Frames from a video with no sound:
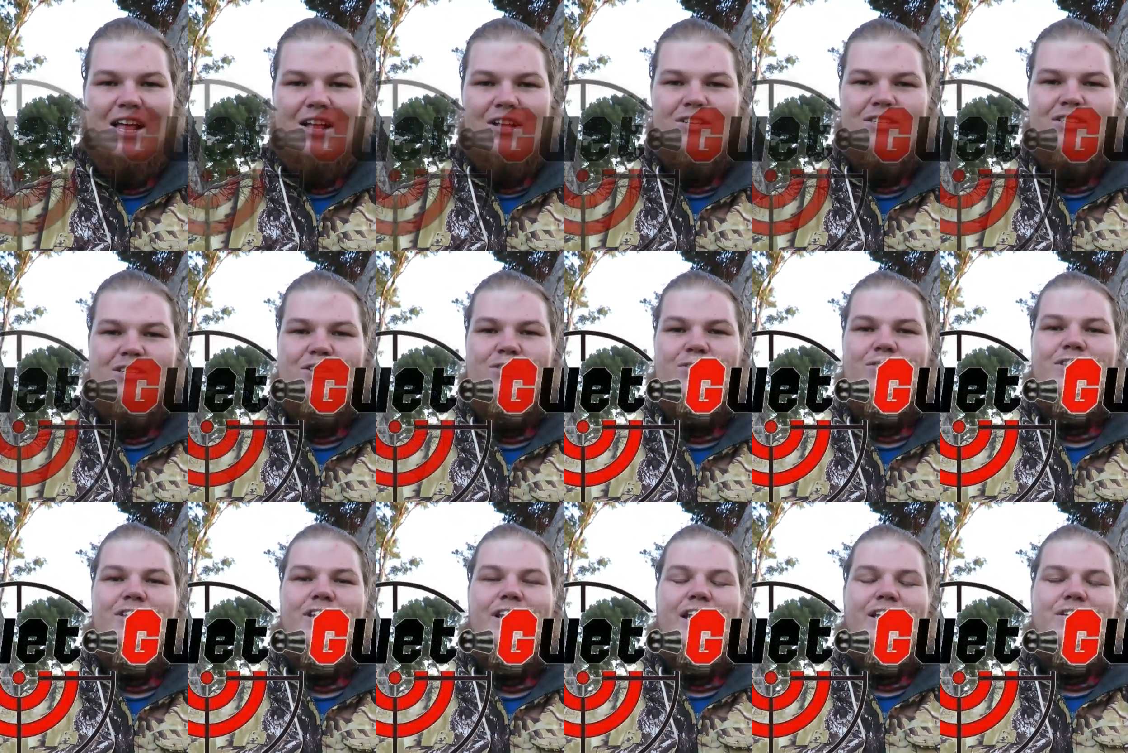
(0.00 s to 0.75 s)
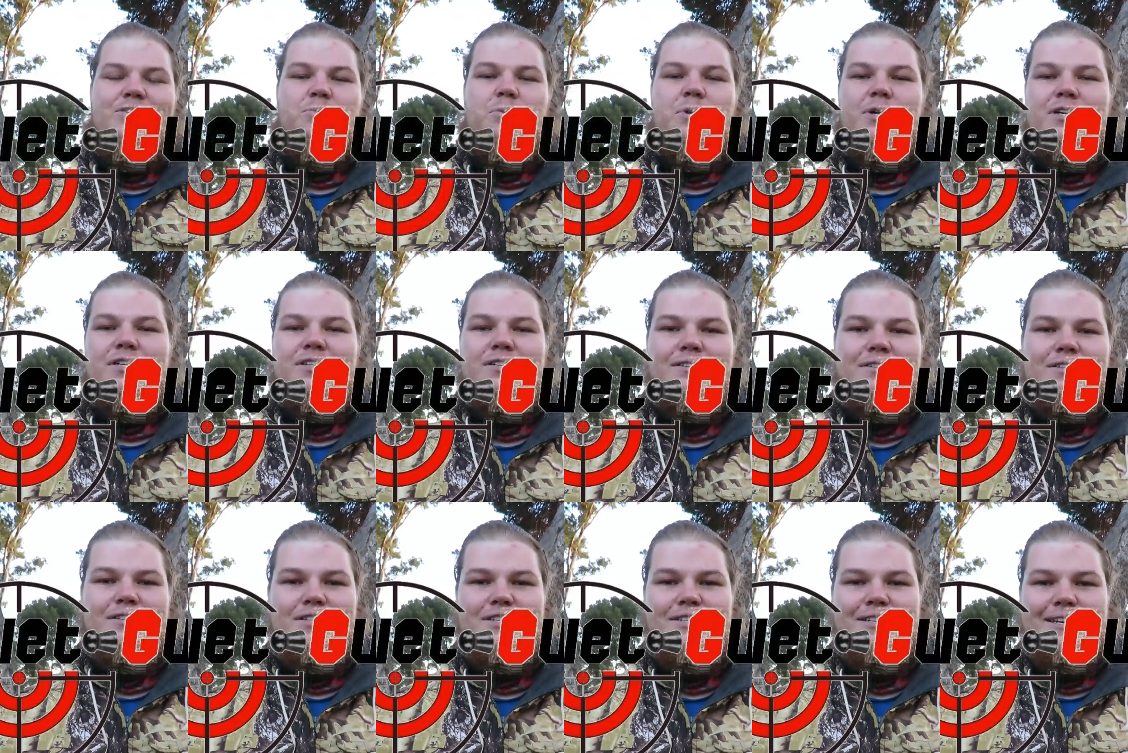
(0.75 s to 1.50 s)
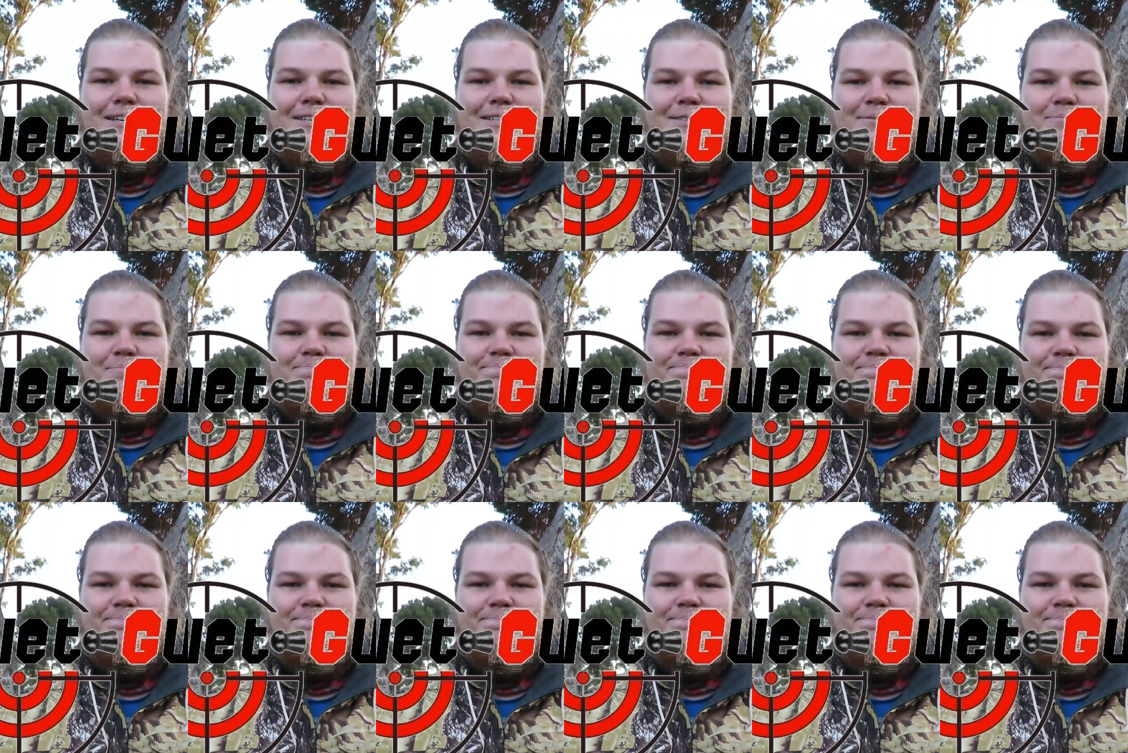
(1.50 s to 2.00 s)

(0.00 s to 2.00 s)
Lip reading: I'll see you on the next one. Cheers.